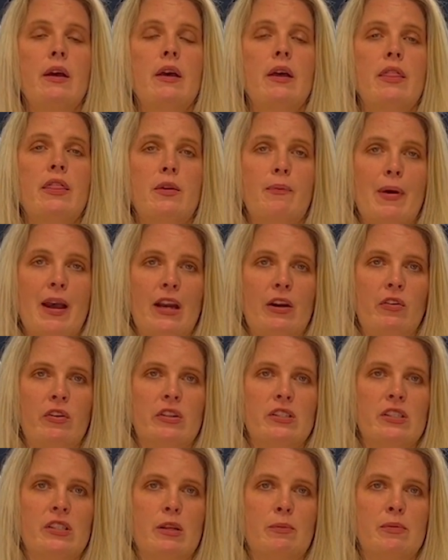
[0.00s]
the
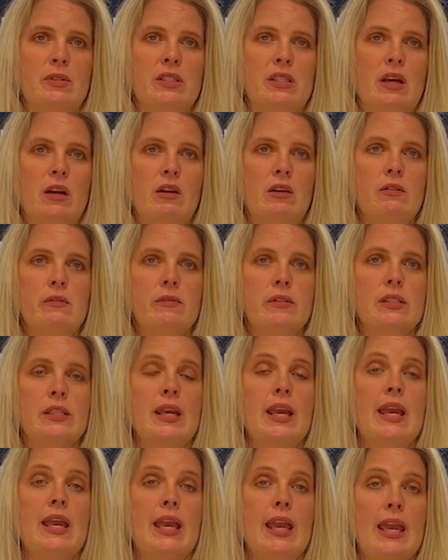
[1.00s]
backrests themselves,
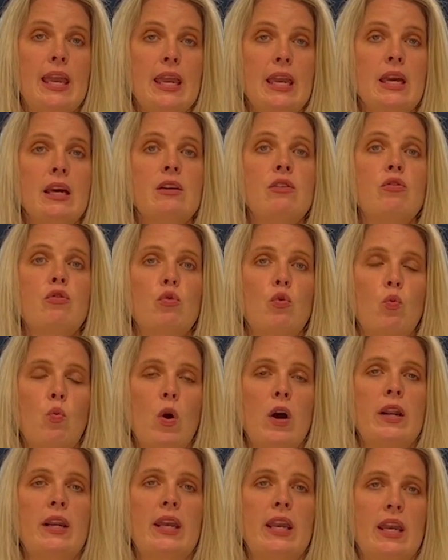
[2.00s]
and the
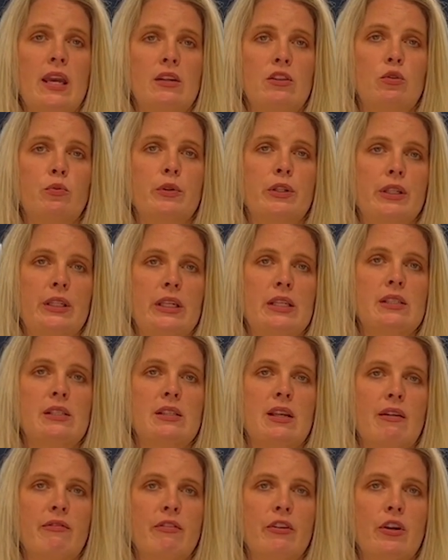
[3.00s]
one handle release
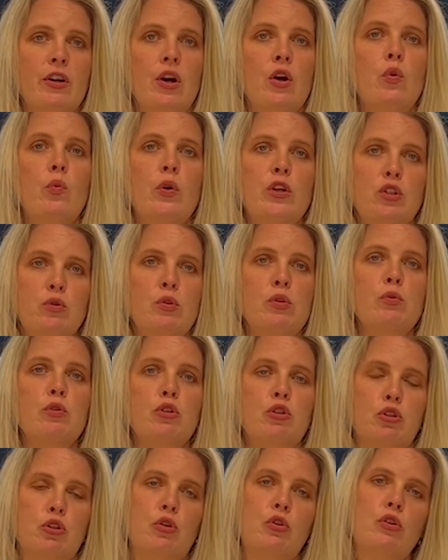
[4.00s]
lever, which we will
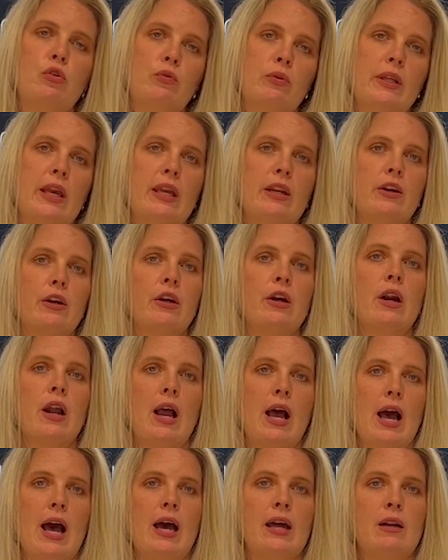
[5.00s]
show you later
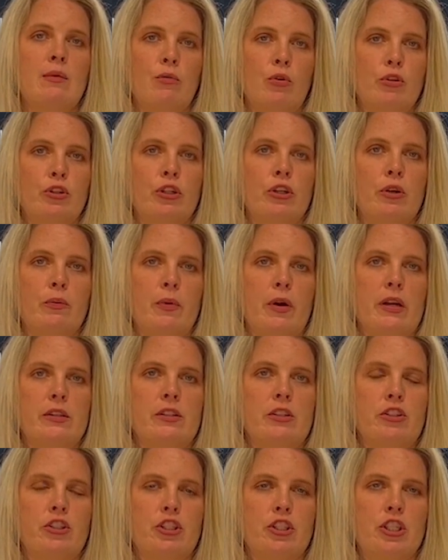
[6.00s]
on a Motion
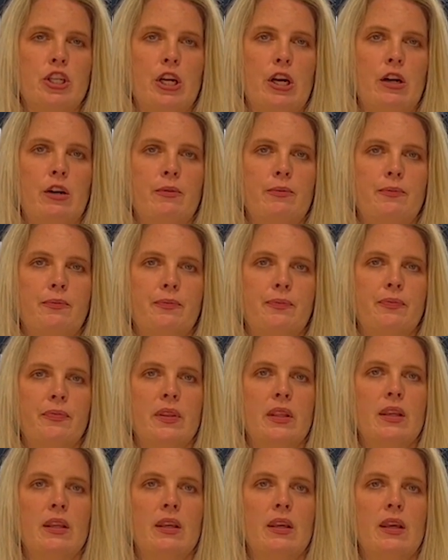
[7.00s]
Composites chair.
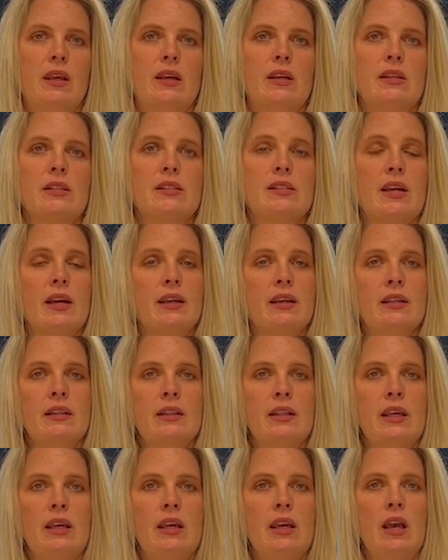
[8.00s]

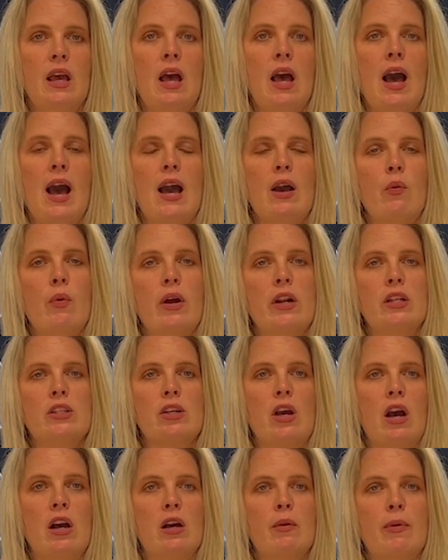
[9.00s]
Secondly, I want to
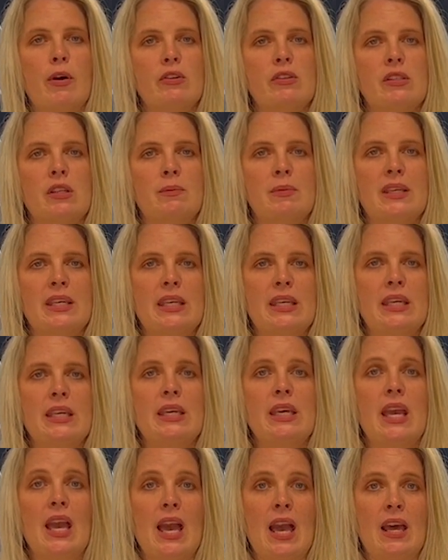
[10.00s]
talk about some
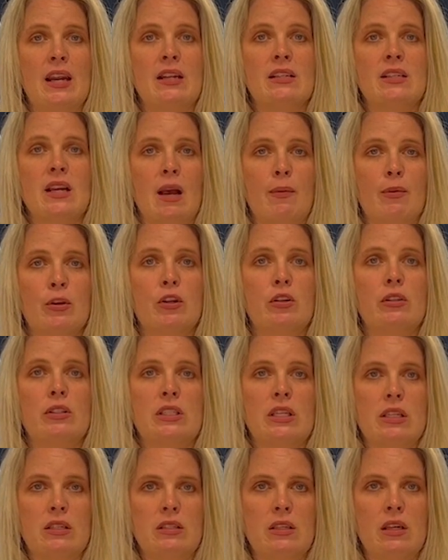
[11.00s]
key anatomical
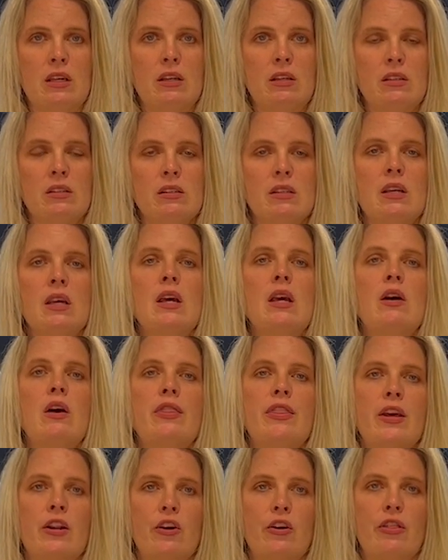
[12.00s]
details
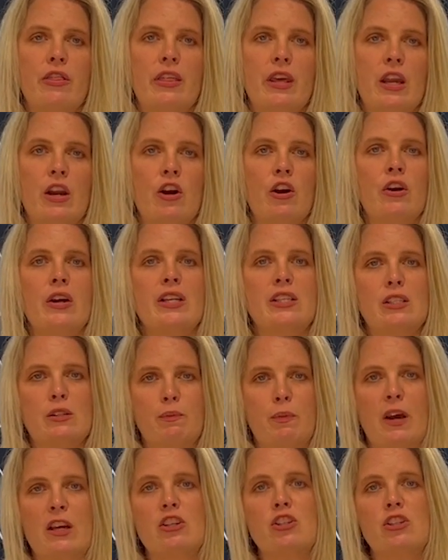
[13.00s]
that are there,
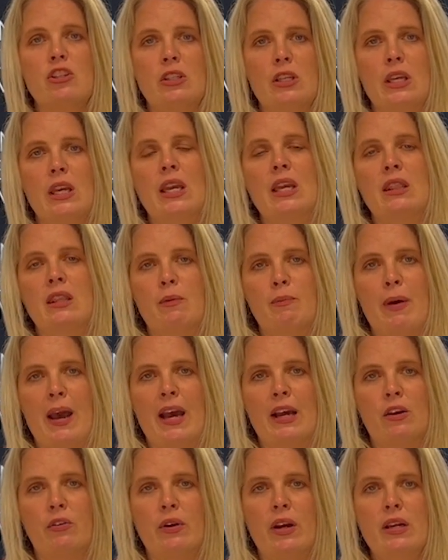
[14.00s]
especially in the
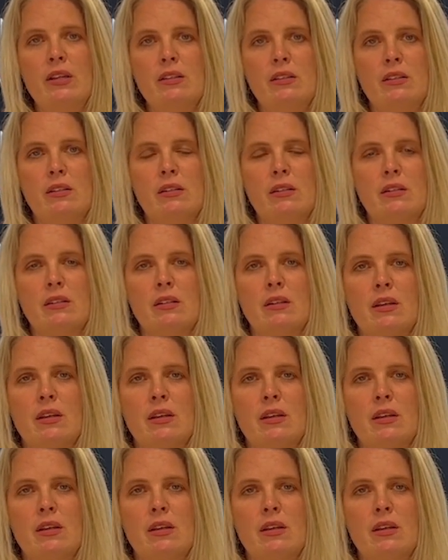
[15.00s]
backrests.